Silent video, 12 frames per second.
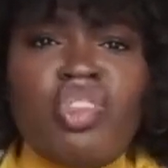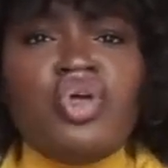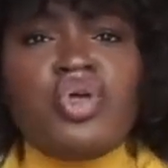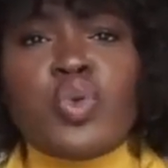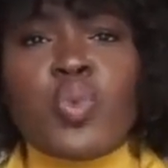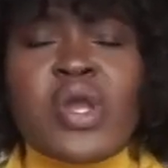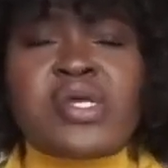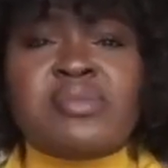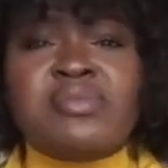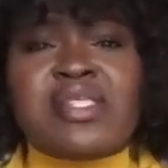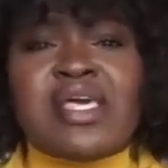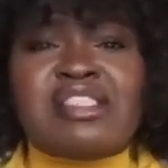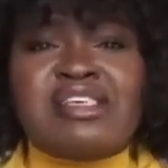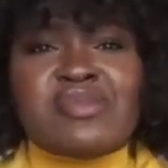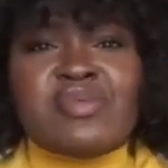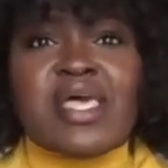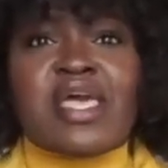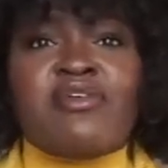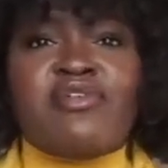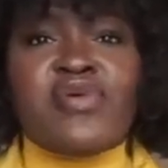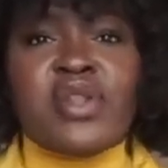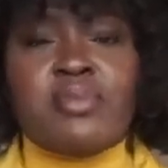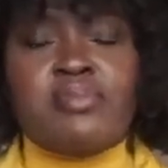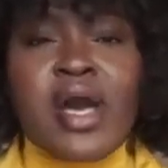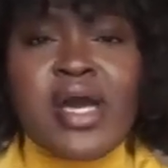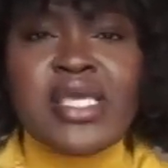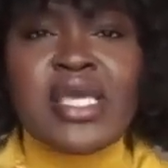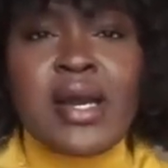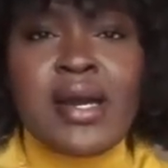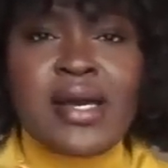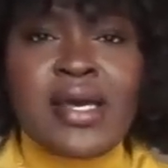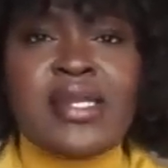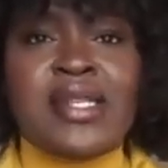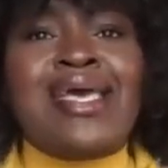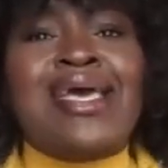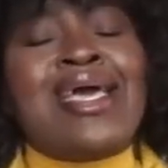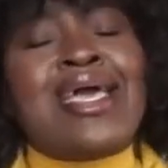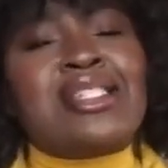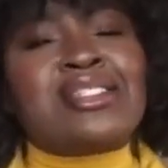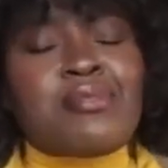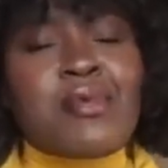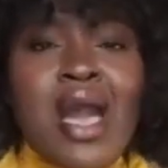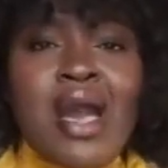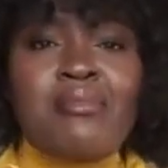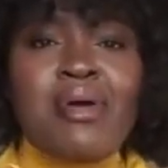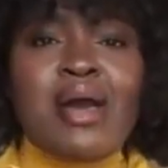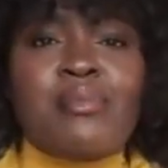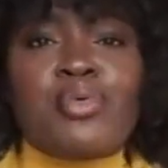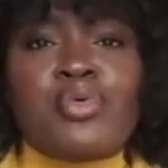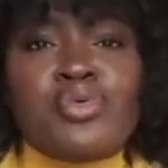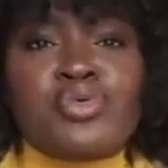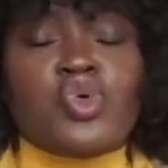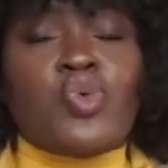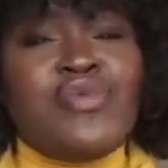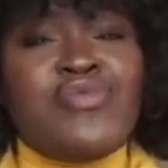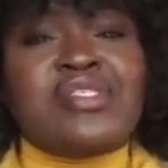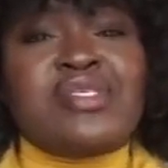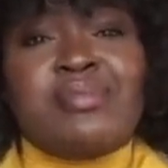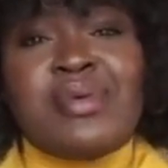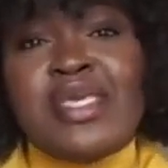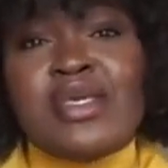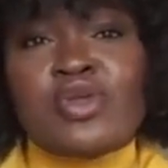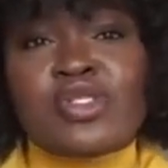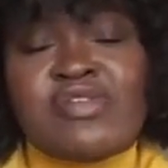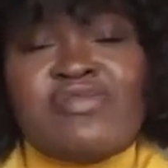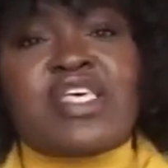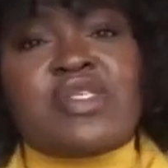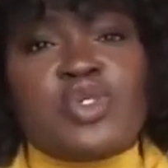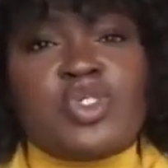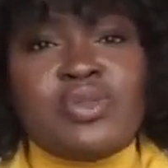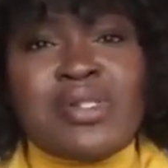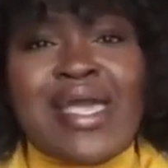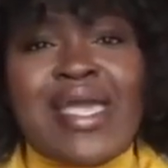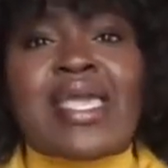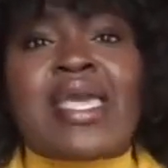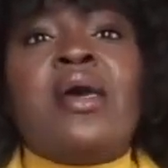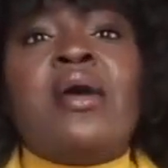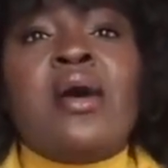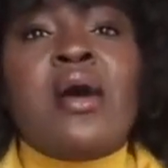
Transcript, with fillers: you could wear something like this with like a fitted bodycon and some combat boots or even some heels if that's what you like.